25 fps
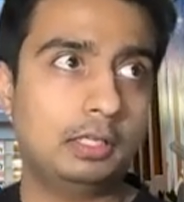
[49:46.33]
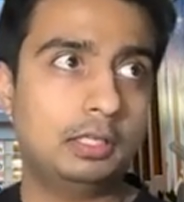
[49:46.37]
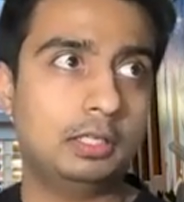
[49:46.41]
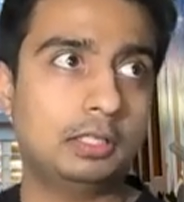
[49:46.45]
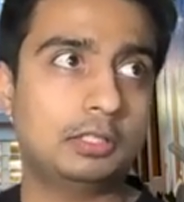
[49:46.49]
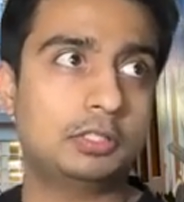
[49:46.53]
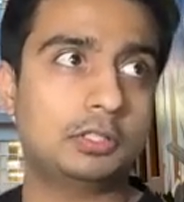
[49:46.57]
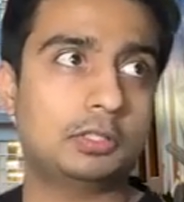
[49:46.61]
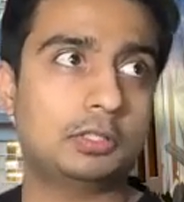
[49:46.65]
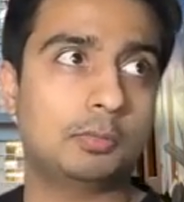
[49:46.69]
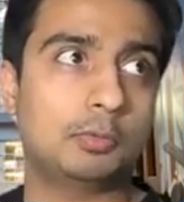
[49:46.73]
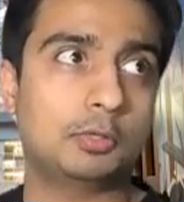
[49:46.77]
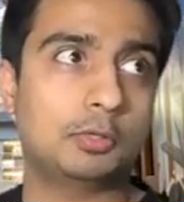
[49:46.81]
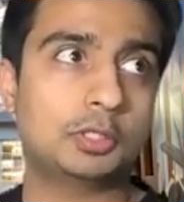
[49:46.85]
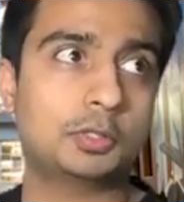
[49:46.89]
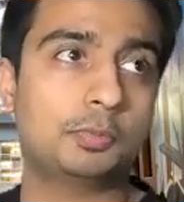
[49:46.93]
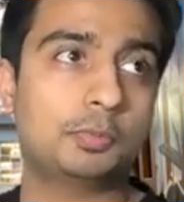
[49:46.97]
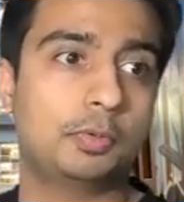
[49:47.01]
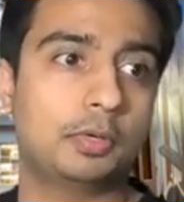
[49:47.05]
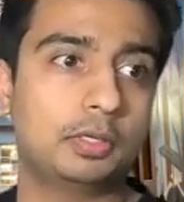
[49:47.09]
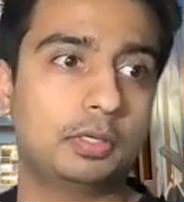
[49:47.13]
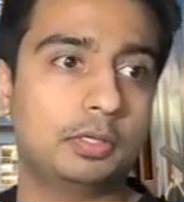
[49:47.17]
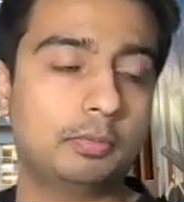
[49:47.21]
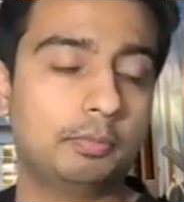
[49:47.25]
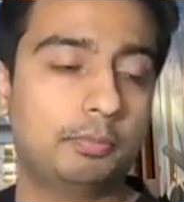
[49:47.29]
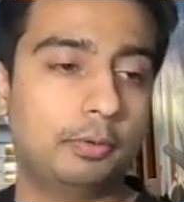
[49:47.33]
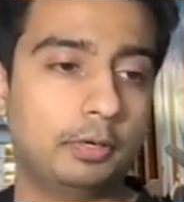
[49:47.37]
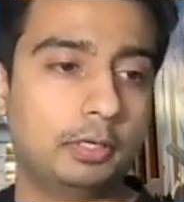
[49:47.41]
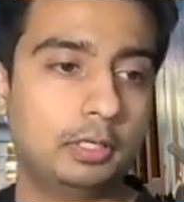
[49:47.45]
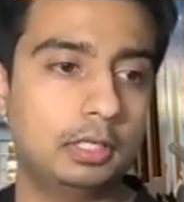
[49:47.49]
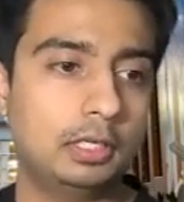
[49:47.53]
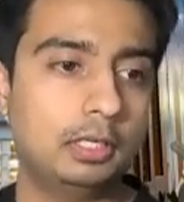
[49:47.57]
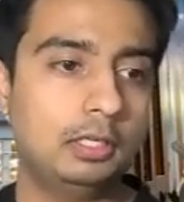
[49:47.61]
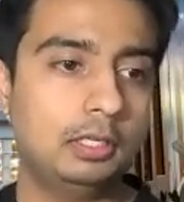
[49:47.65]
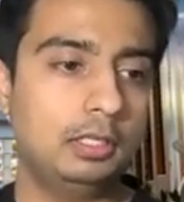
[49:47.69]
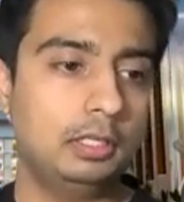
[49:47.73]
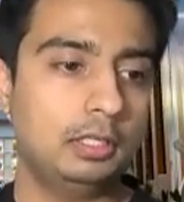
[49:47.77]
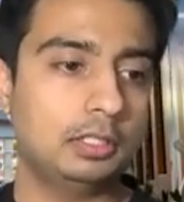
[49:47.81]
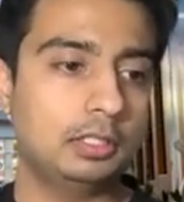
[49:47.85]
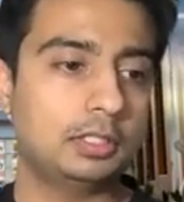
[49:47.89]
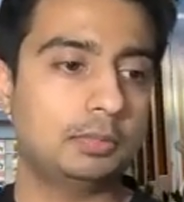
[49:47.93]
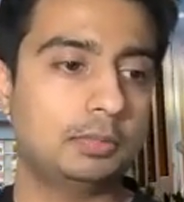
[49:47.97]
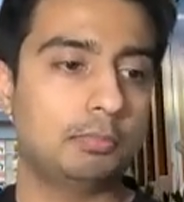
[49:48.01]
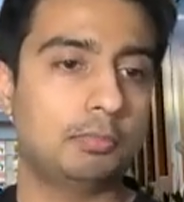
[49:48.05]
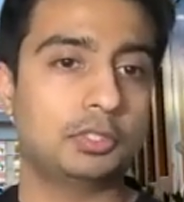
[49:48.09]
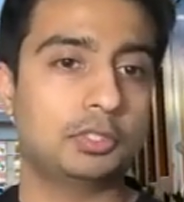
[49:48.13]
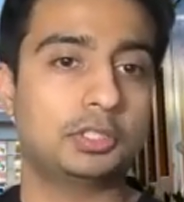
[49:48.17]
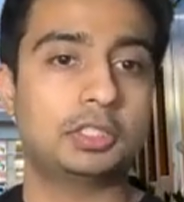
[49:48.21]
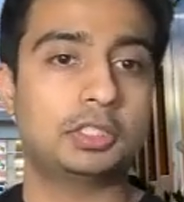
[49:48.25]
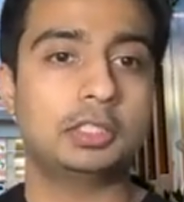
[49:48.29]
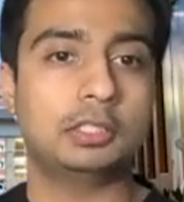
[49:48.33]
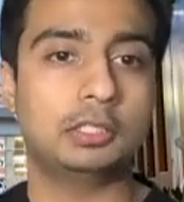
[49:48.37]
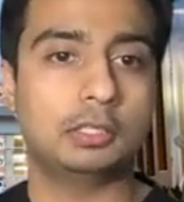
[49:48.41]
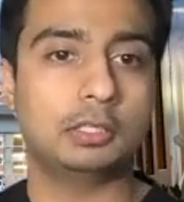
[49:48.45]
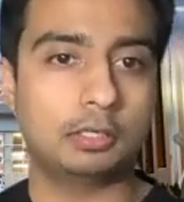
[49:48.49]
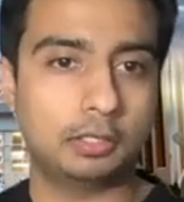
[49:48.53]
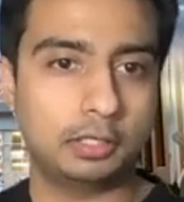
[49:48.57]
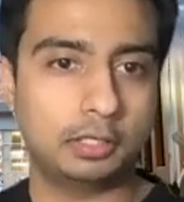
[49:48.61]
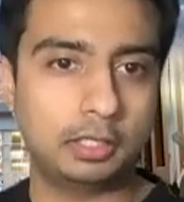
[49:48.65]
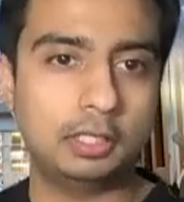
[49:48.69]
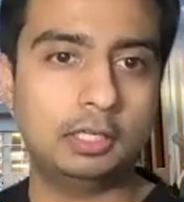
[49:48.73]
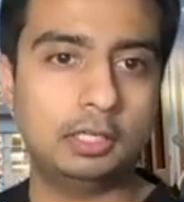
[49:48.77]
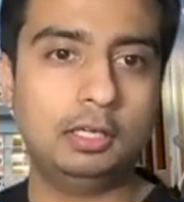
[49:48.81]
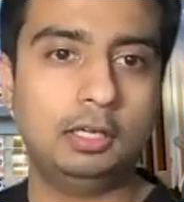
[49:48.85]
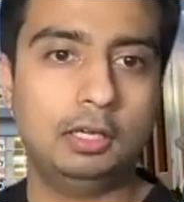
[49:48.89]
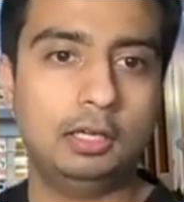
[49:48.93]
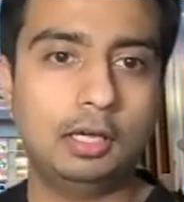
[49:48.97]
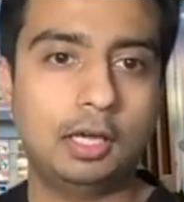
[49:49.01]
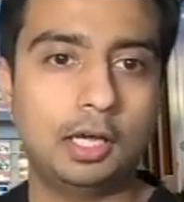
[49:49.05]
it's the most pertinent is machine learning,